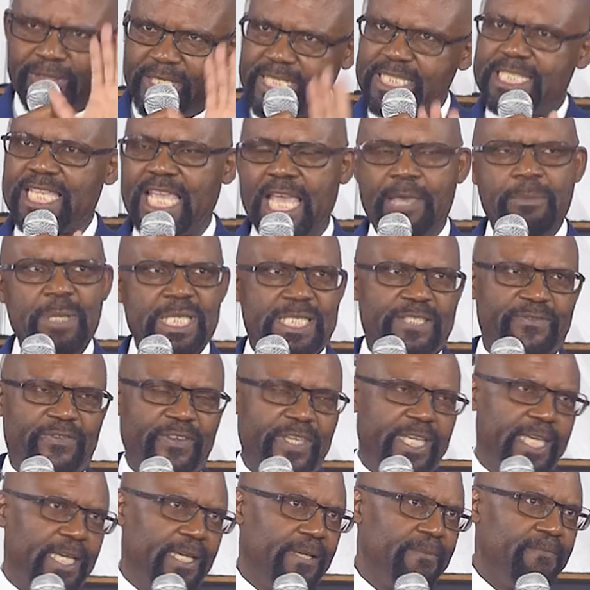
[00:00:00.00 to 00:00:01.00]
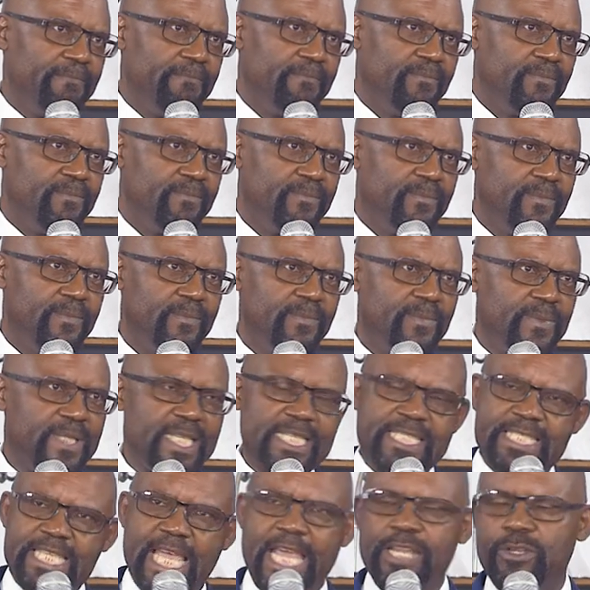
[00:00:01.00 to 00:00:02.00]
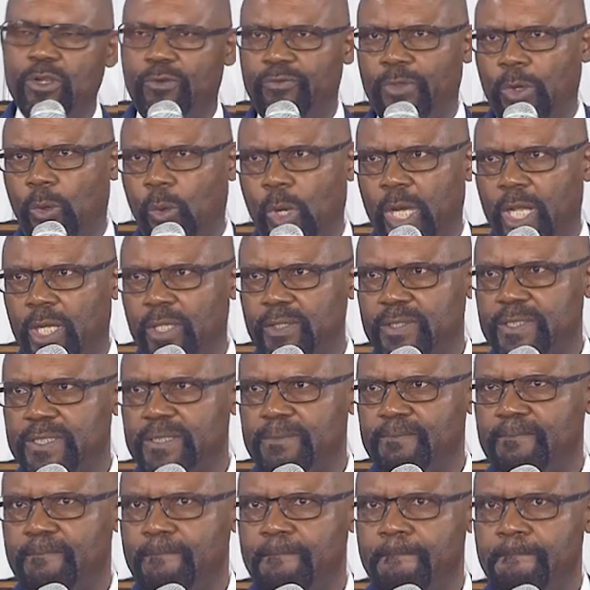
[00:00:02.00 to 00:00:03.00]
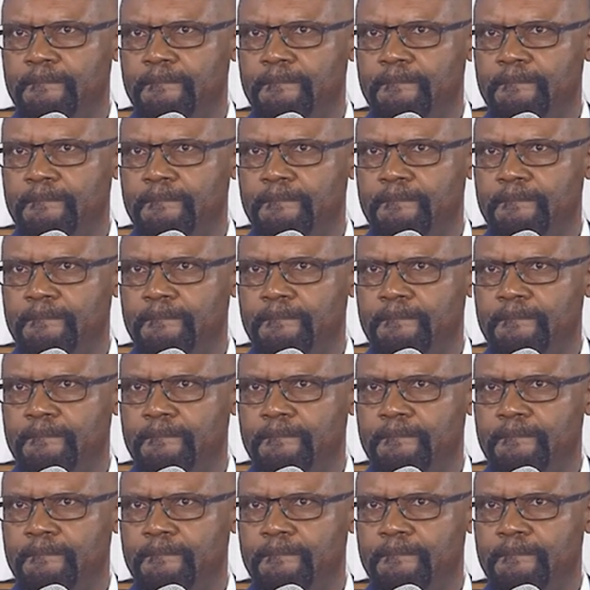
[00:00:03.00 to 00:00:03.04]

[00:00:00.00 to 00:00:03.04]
this hemisphere, this side of the world?